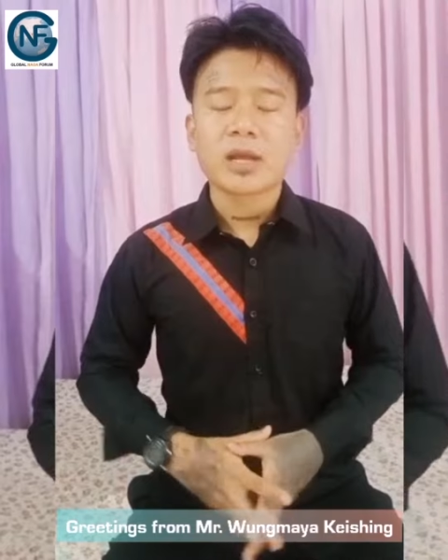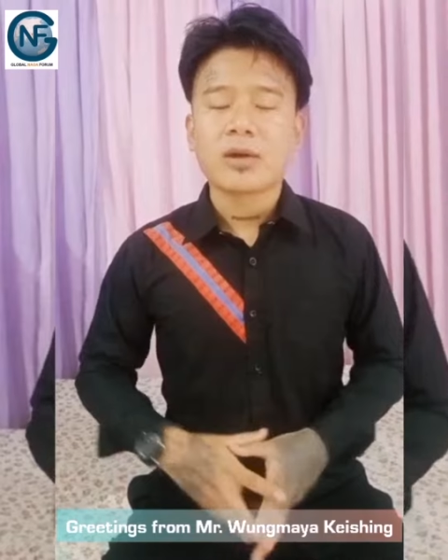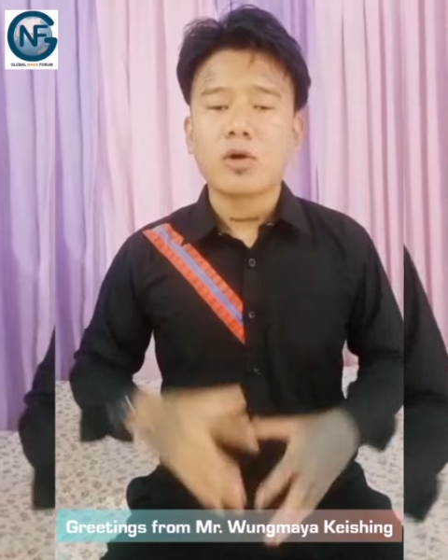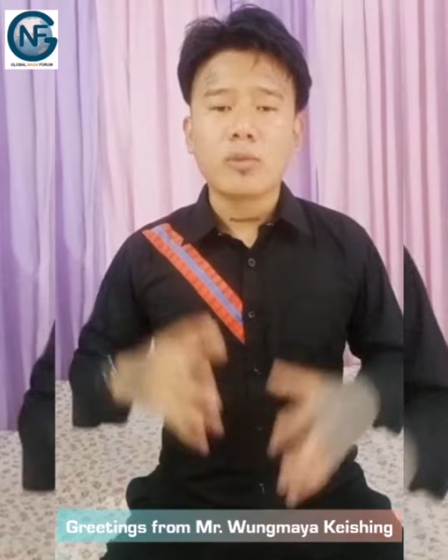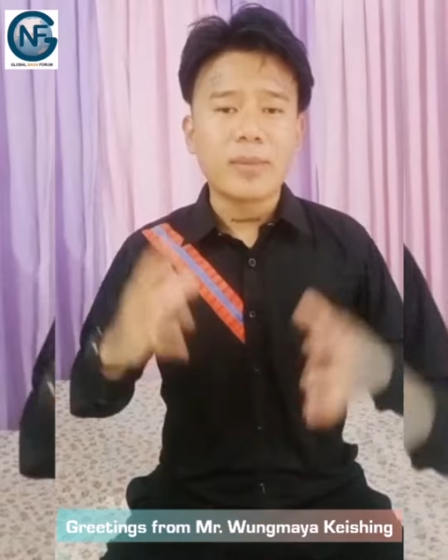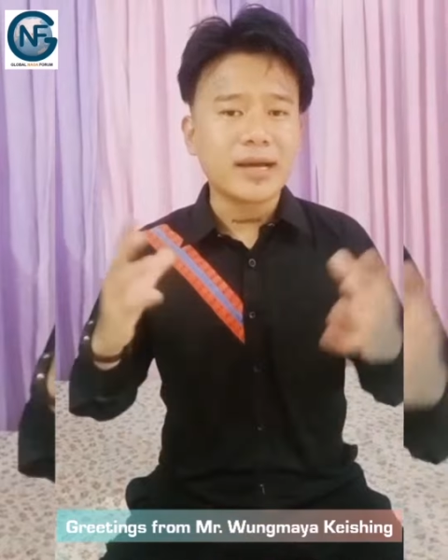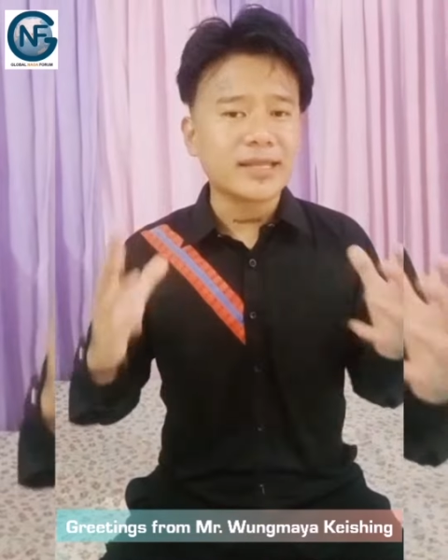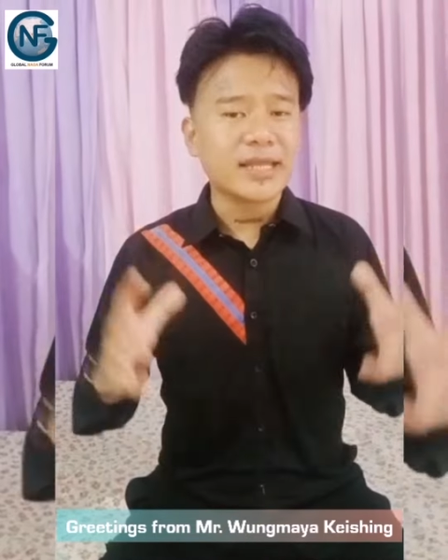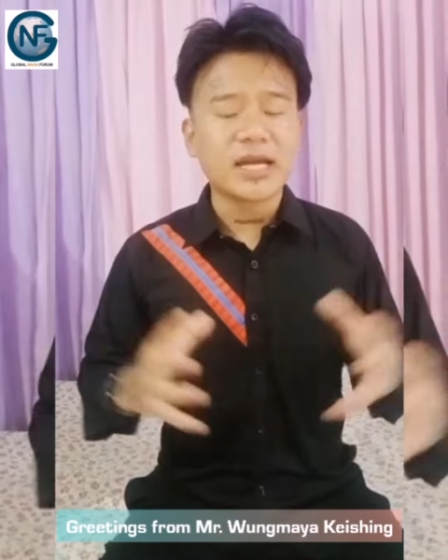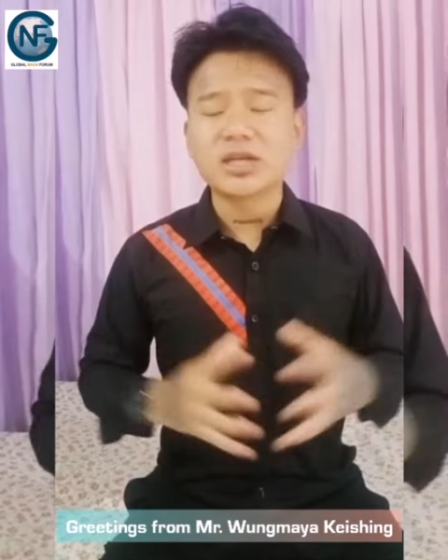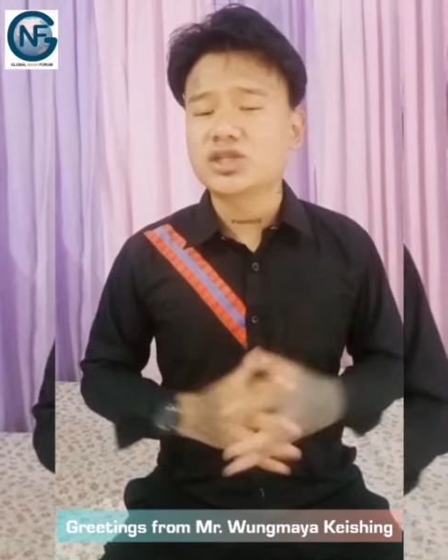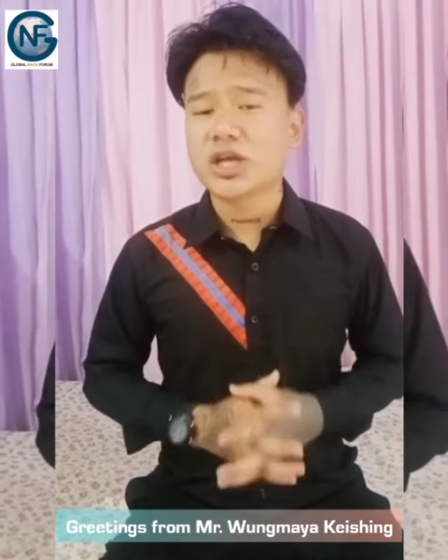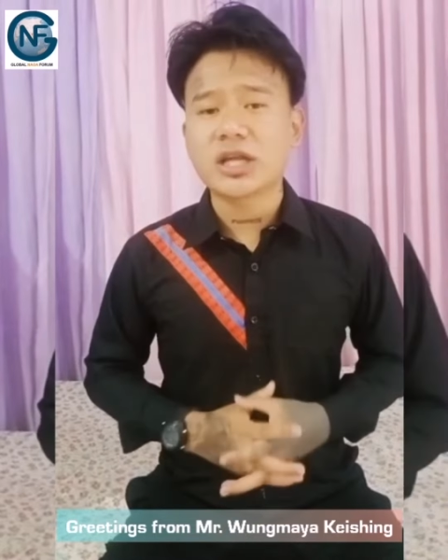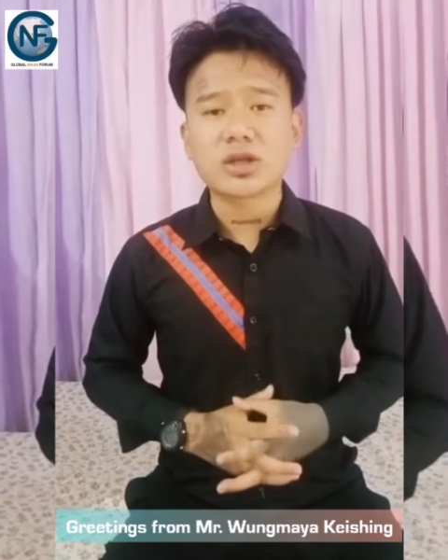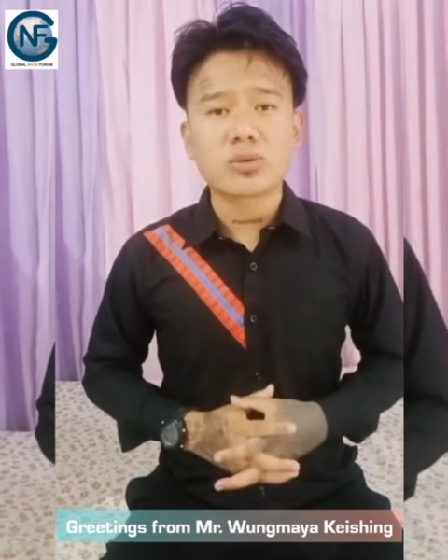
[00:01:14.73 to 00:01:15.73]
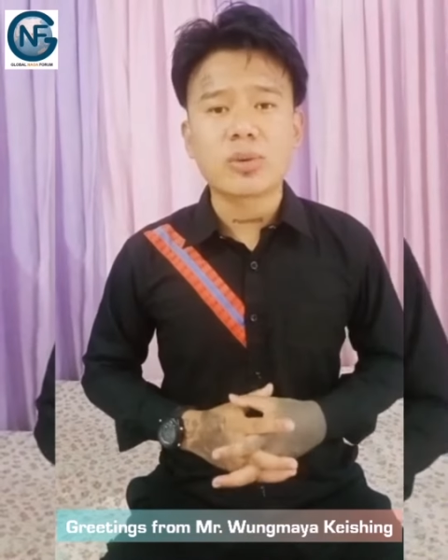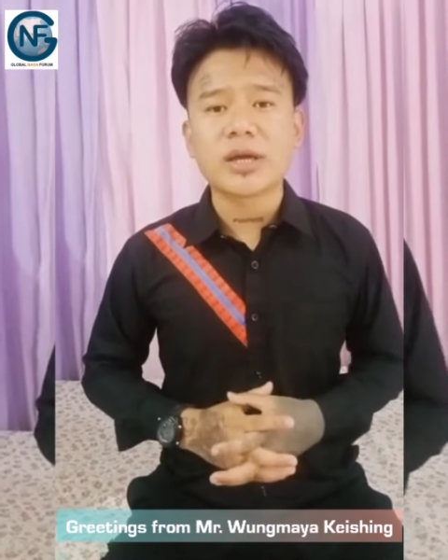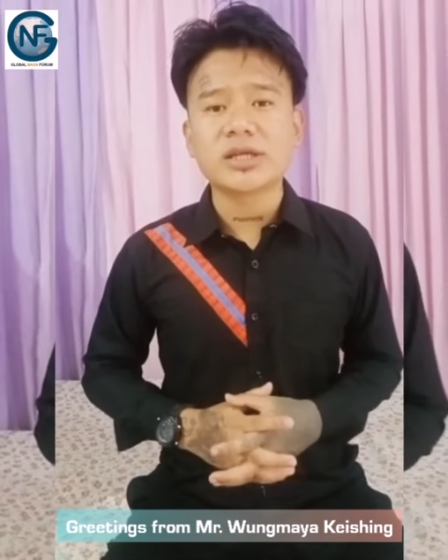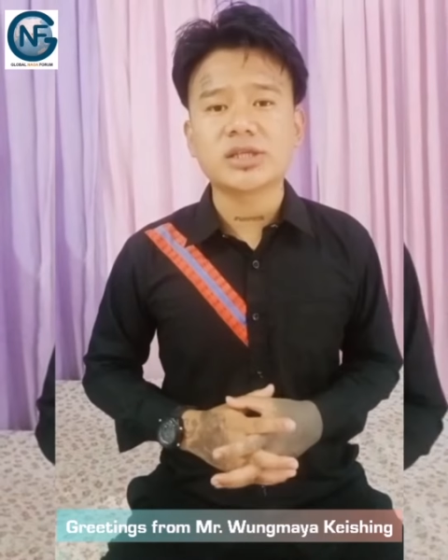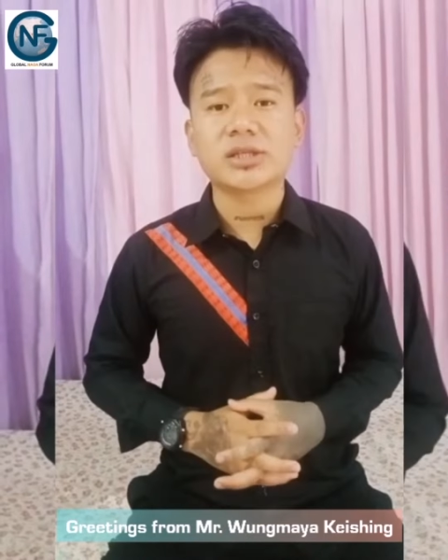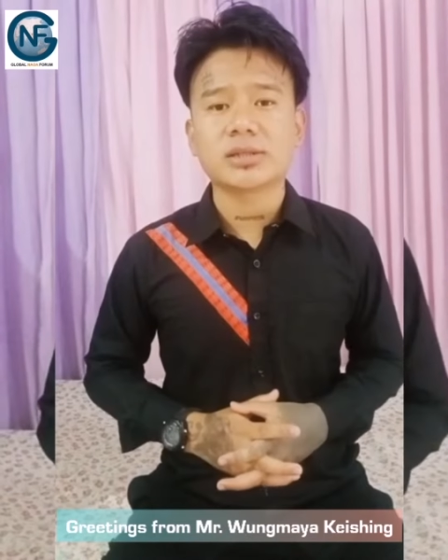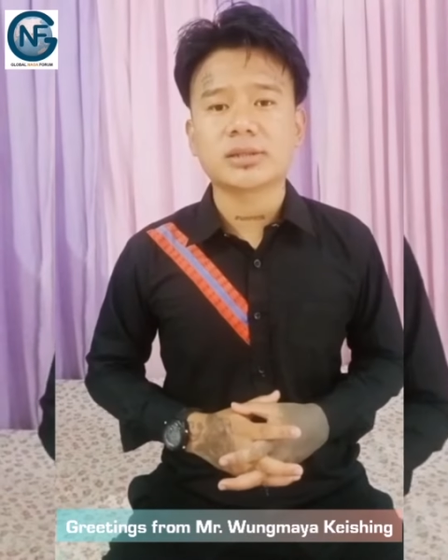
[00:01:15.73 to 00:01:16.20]
Oh, my dear
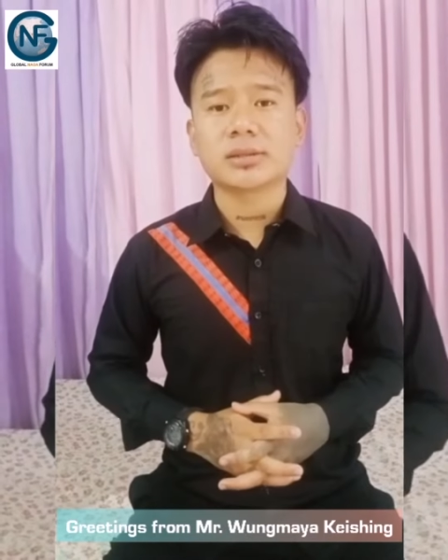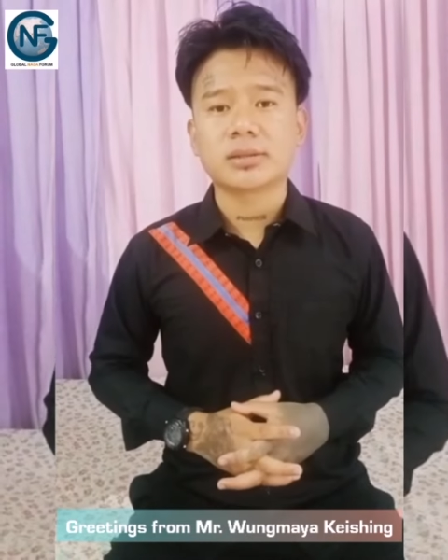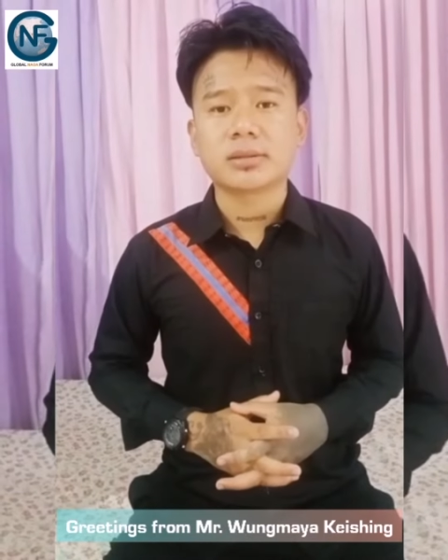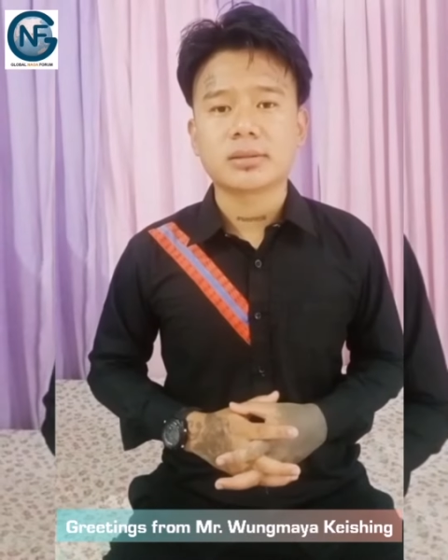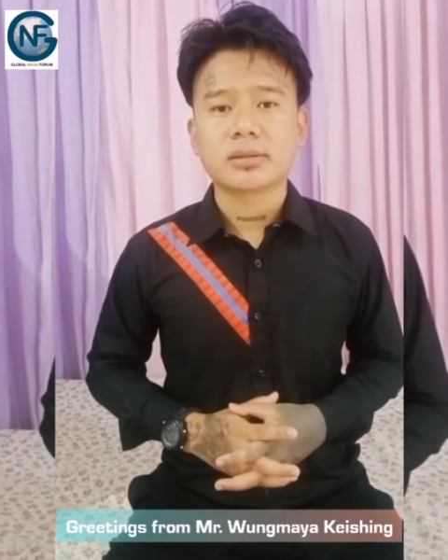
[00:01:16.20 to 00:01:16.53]
generation,